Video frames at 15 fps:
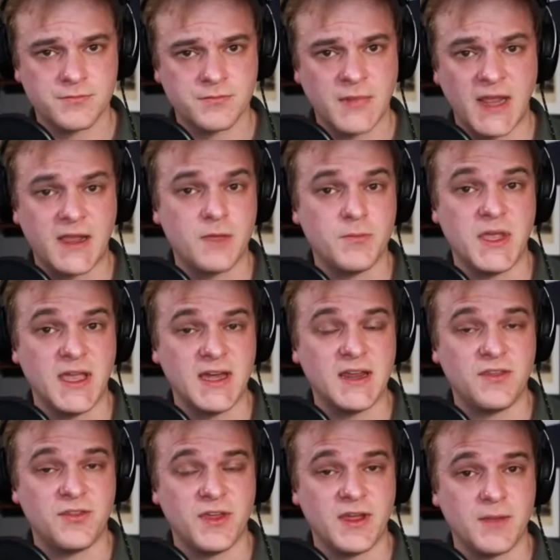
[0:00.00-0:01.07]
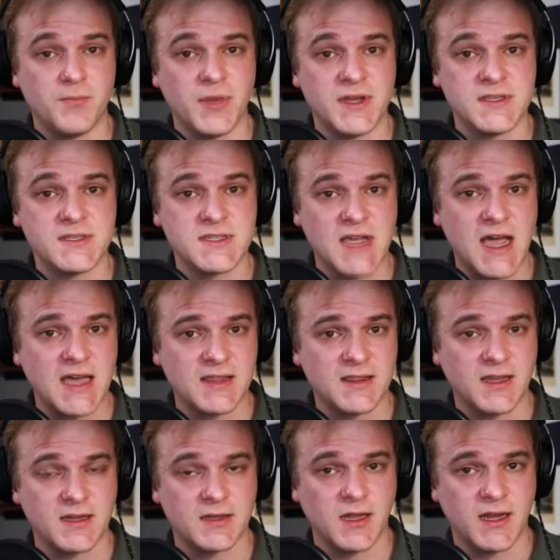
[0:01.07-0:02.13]
it could be anything, but inside,
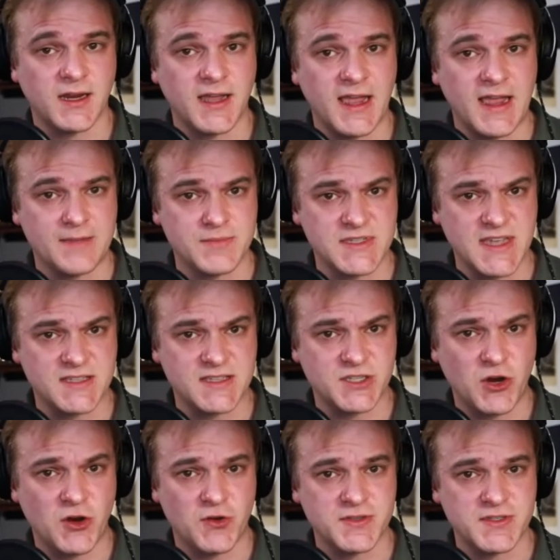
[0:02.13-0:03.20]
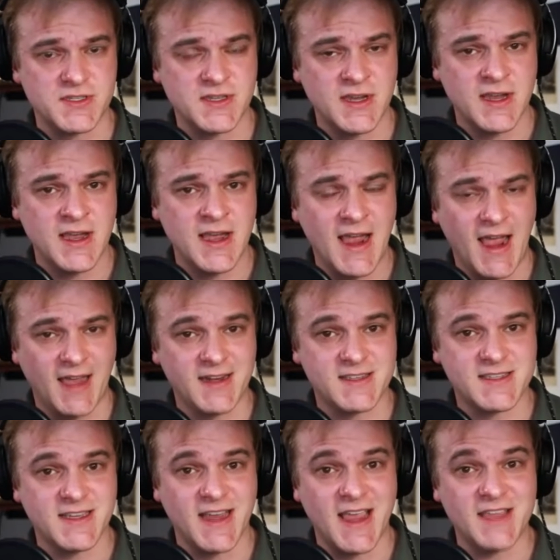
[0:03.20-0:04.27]
like a lot of games, it's turns and
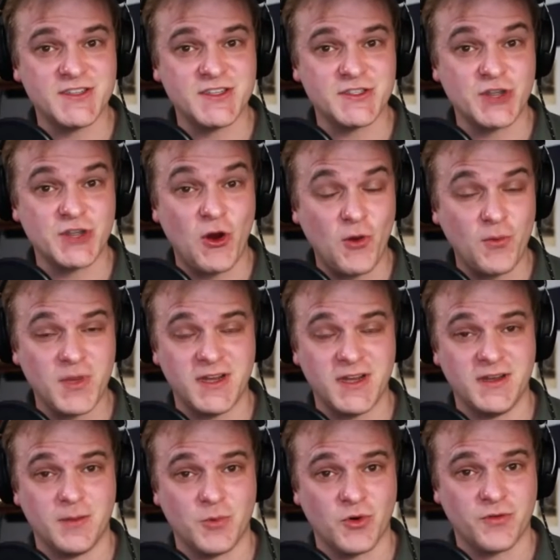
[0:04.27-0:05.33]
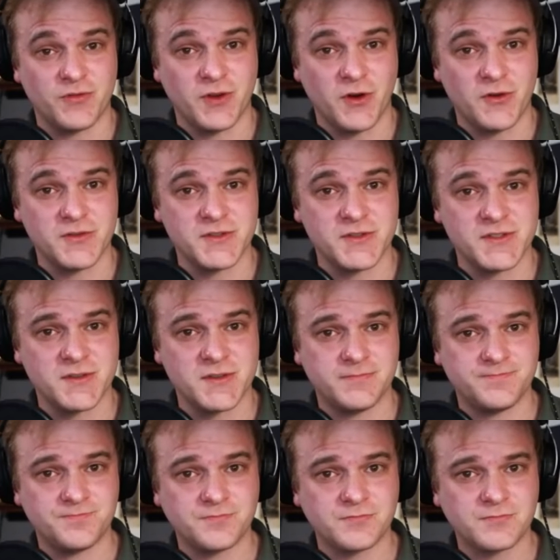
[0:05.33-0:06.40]
it's an indeterminate number of turns.
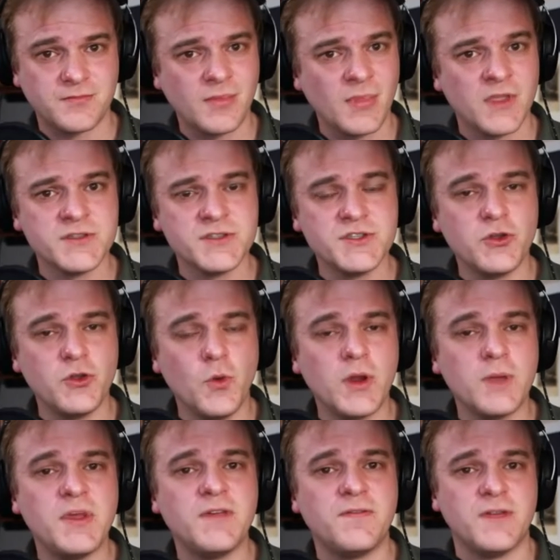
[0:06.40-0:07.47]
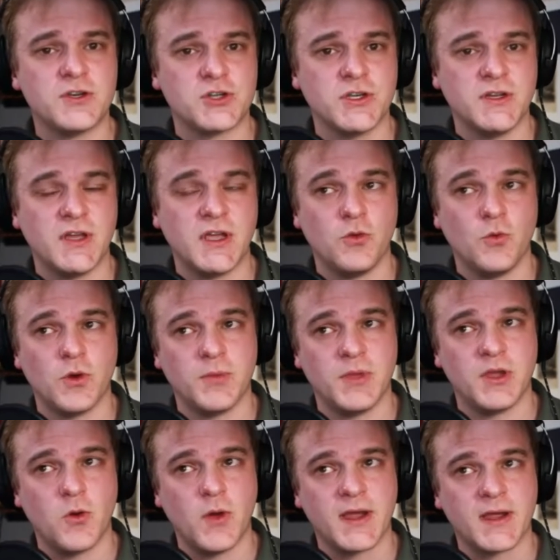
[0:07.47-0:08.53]
So you want to be efficient and you want to be
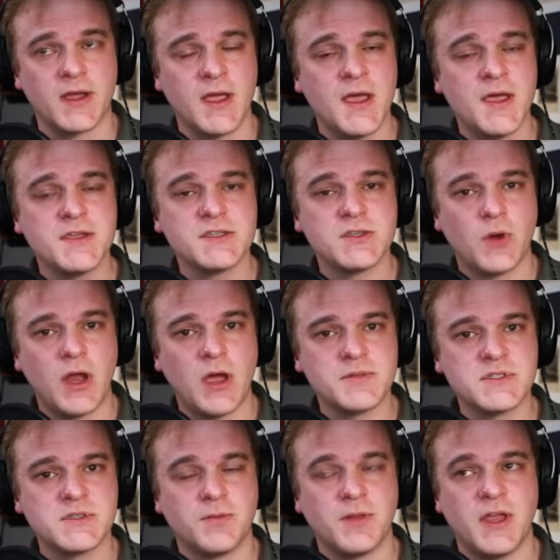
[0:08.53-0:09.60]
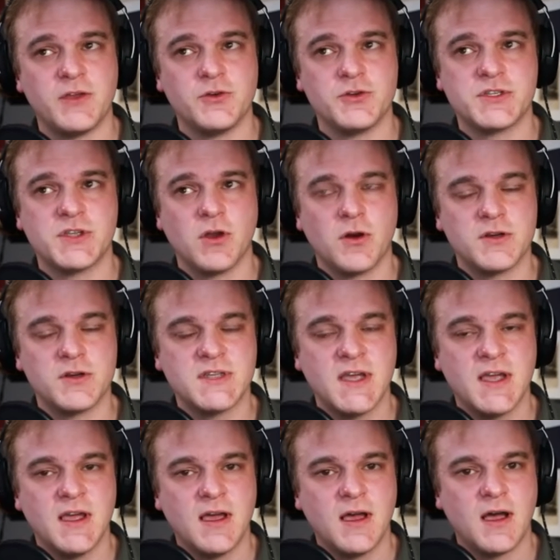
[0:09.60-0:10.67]
quick. So it helps to plan your stars.
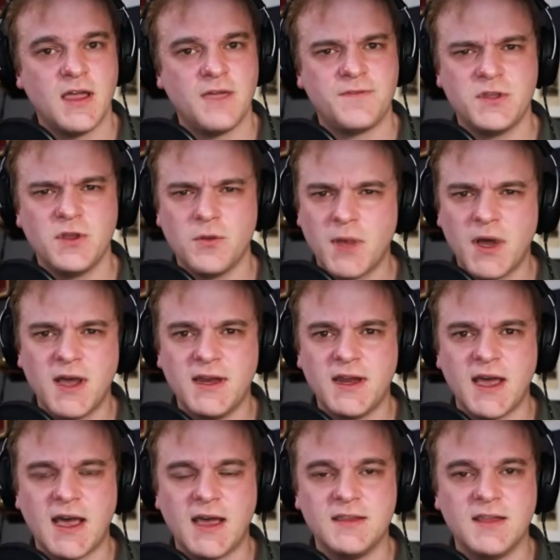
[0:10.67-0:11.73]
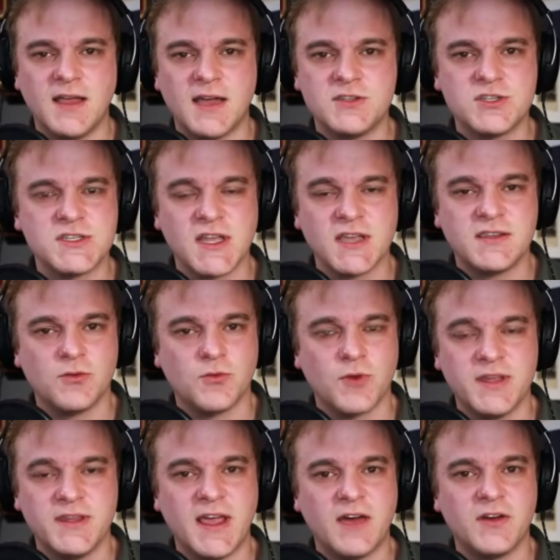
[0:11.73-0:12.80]
If you don't mind, I'd, i just like to
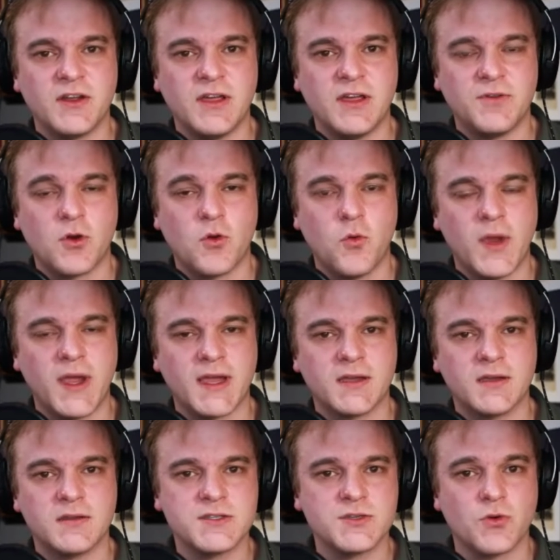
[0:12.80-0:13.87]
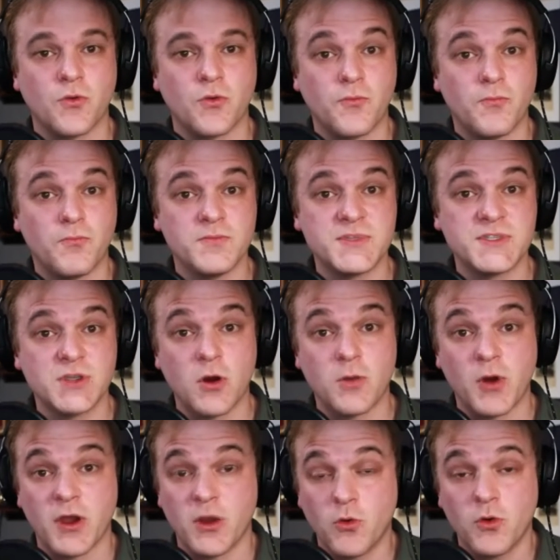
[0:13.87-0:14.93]
run down and give a quick sort of star
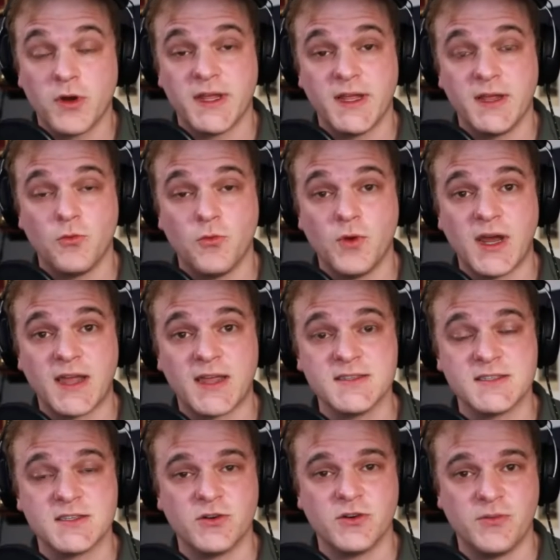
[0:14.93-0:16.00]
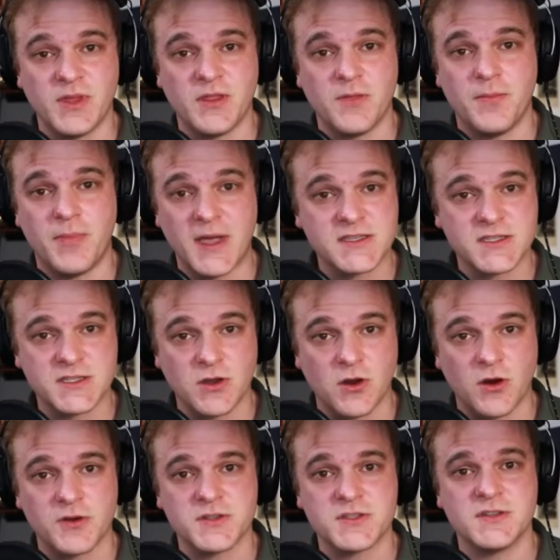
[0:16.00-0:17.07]
priority, what I sure. consider to be the best
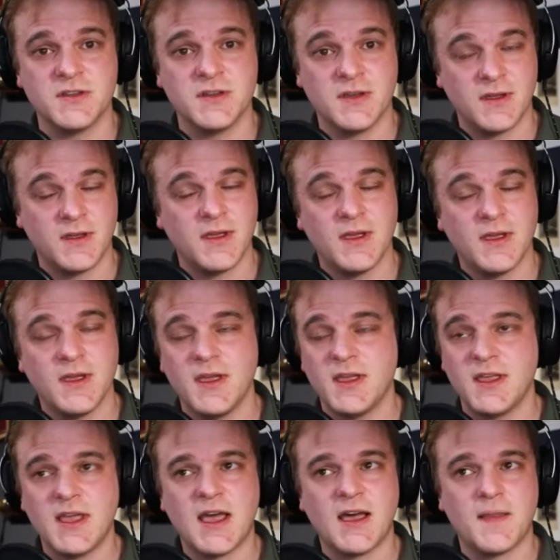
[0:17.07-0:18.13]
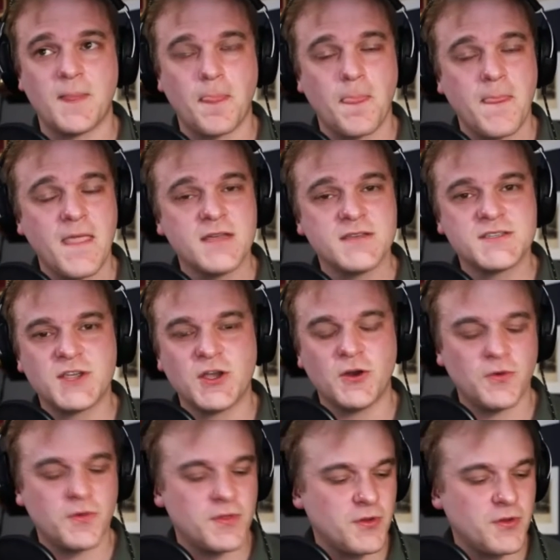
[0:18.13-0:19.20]
Absolutely. stars. That'd be great. Yeah.
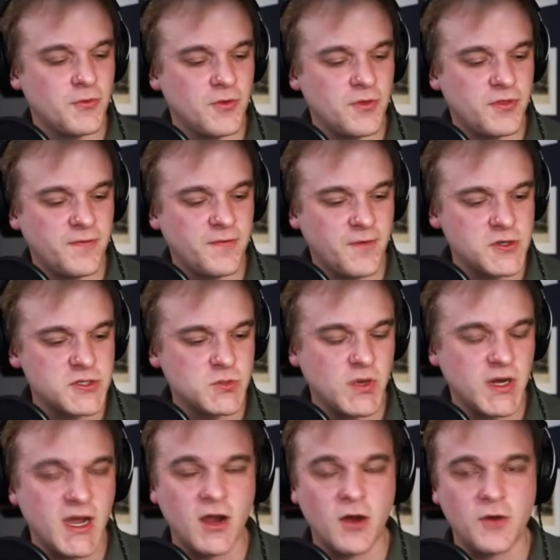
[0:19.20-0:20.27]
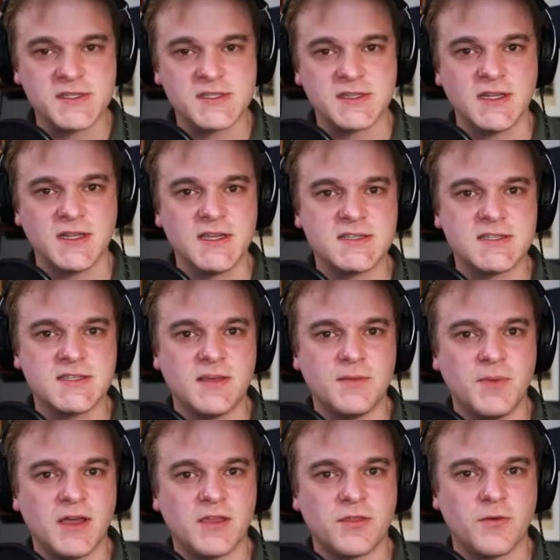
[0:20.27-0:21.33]
So the the first one I always list that
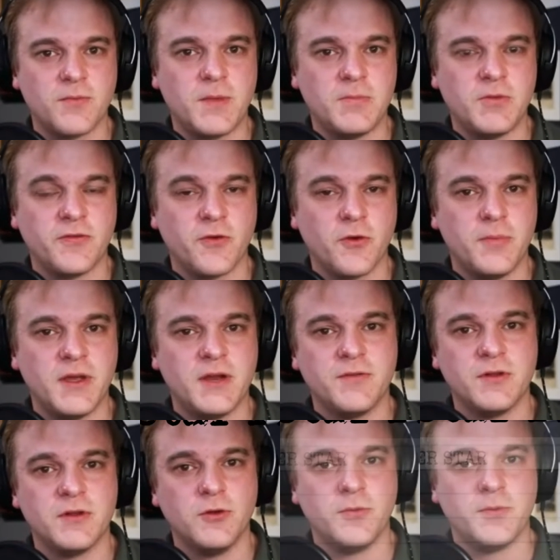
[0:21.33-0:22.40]
might throw people for a bit of a loop